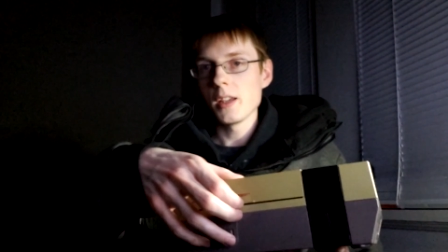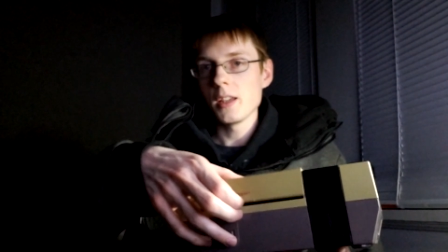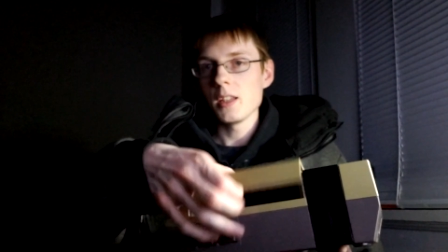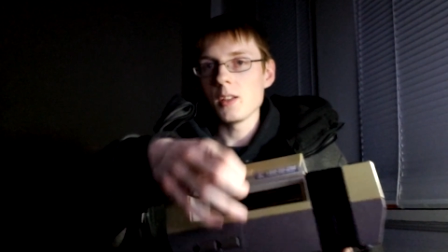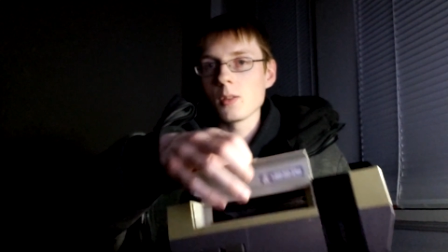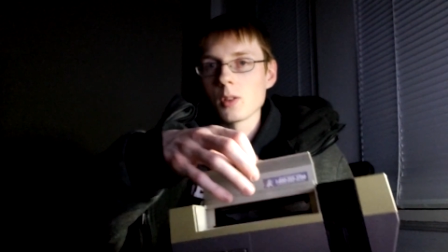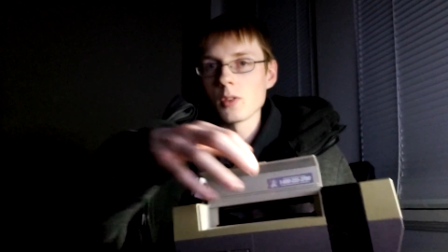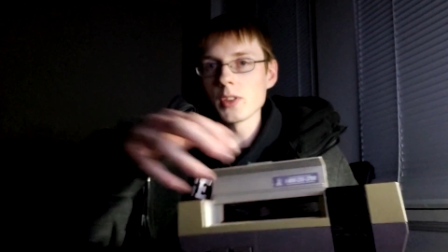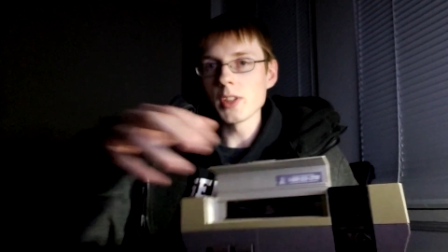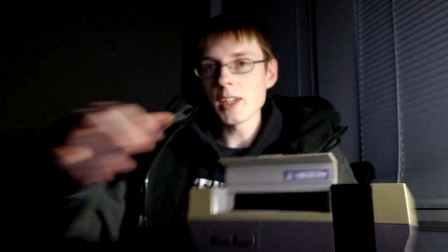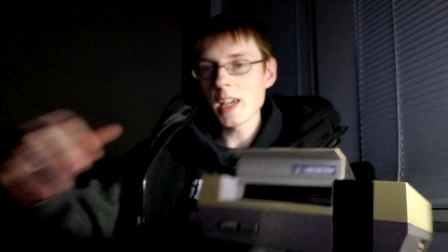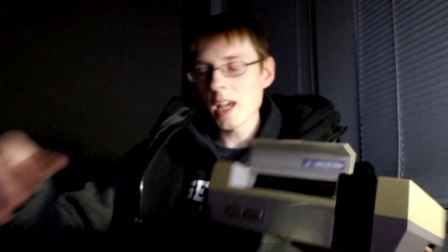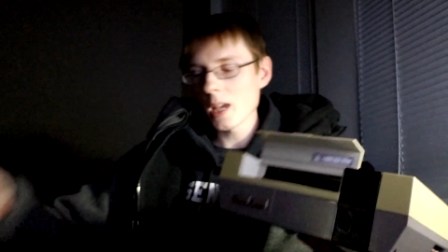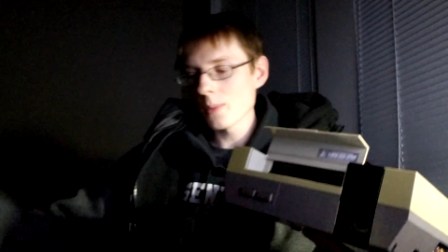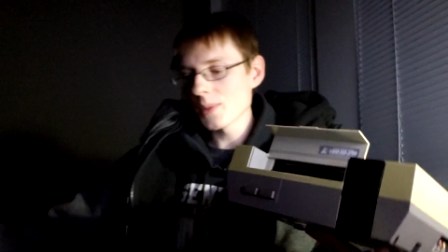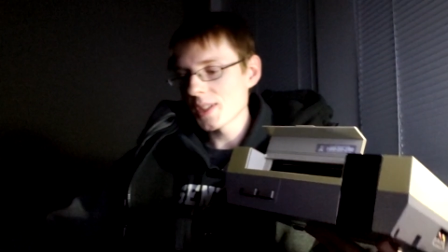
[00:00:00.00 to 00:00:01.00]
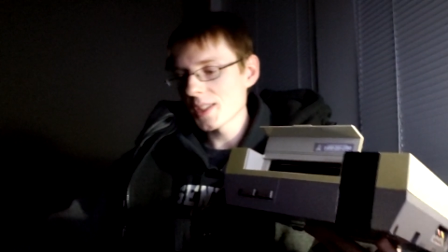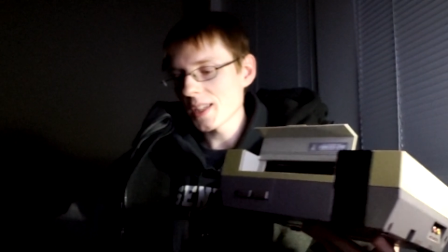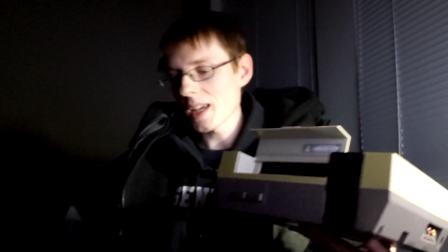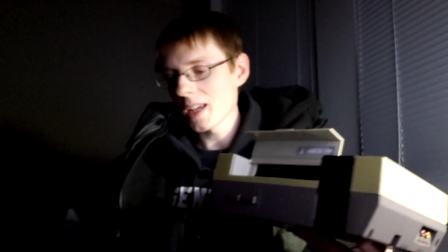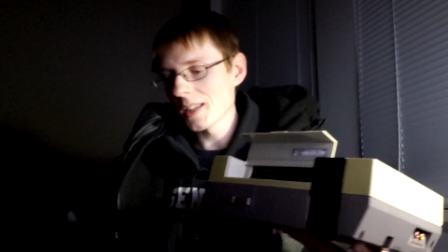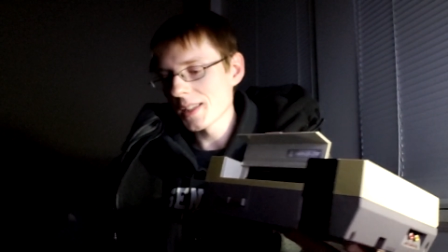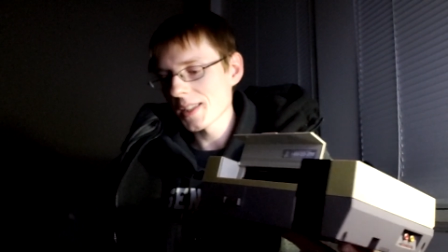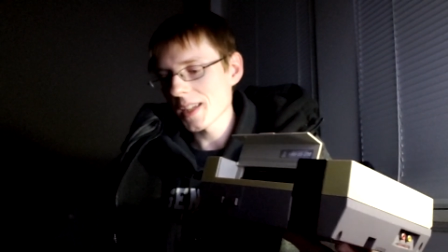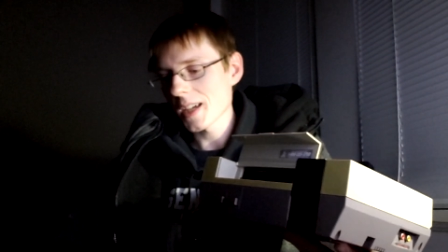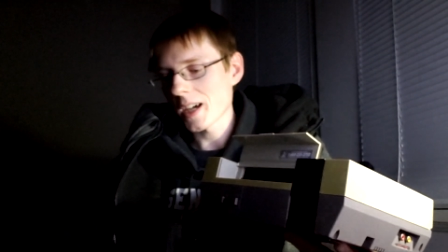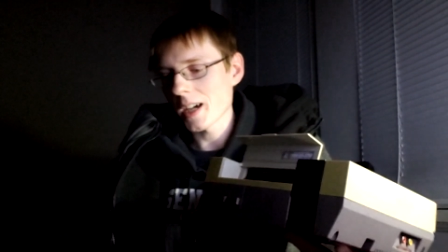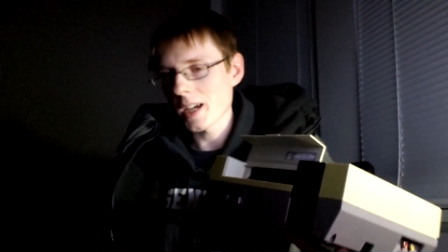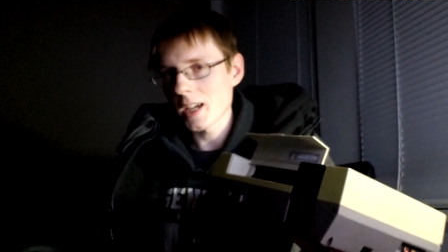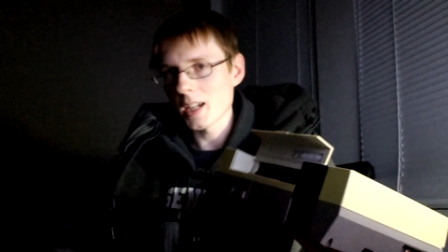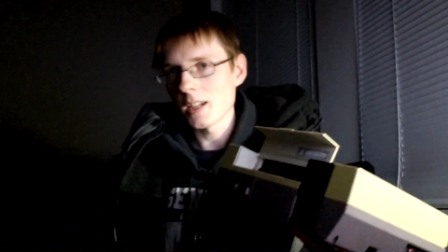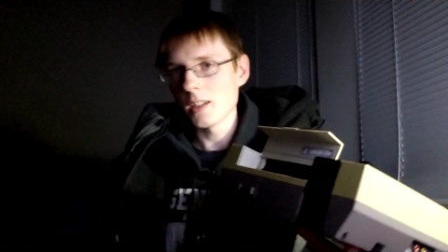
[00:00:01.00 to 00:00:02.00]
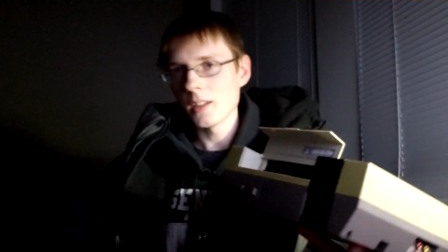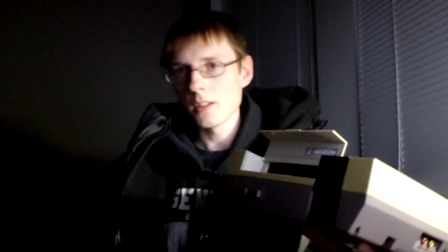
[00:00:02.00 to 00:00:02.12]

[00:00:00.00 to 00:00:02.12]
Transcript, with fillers: You load the games inside,